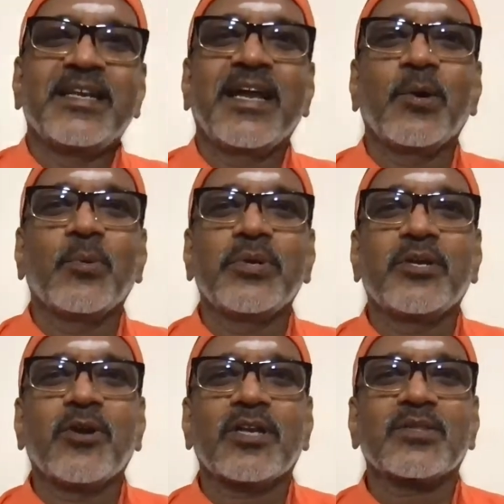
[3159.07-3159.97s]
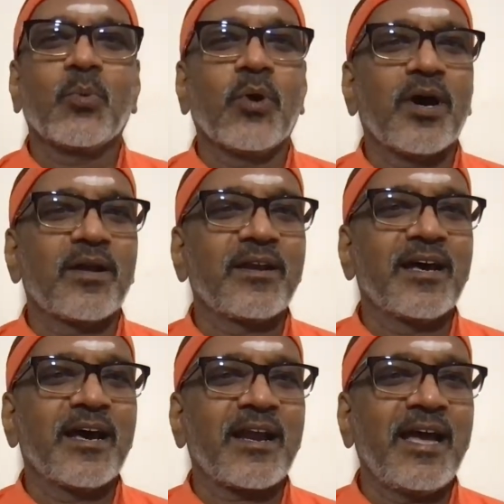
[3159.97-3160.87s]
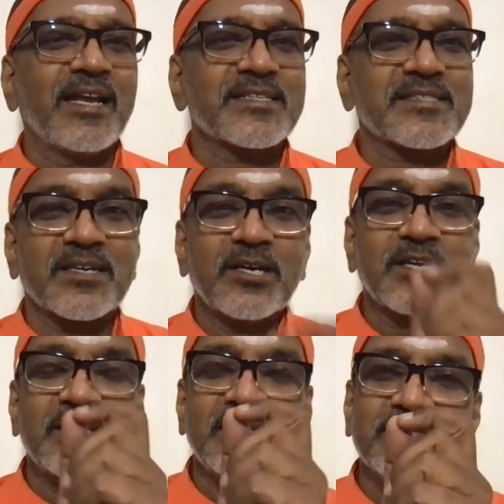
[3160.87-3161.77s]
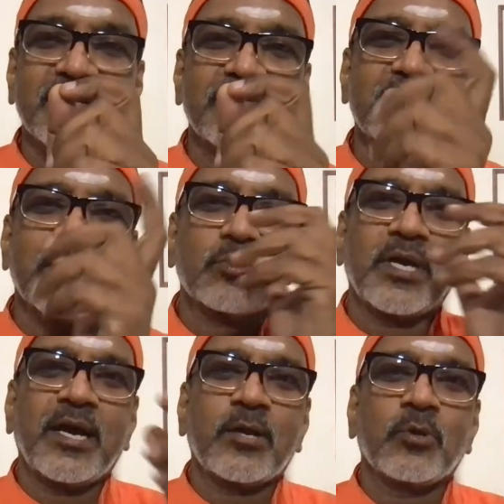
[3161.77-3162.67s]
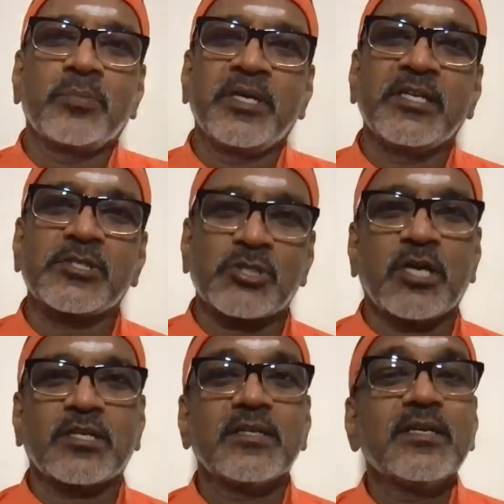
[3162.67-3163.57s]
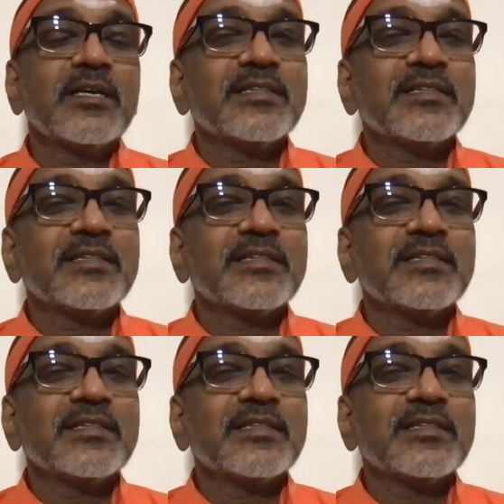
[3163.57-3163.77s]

Now we got the war in our hands, even without an arrow being shot.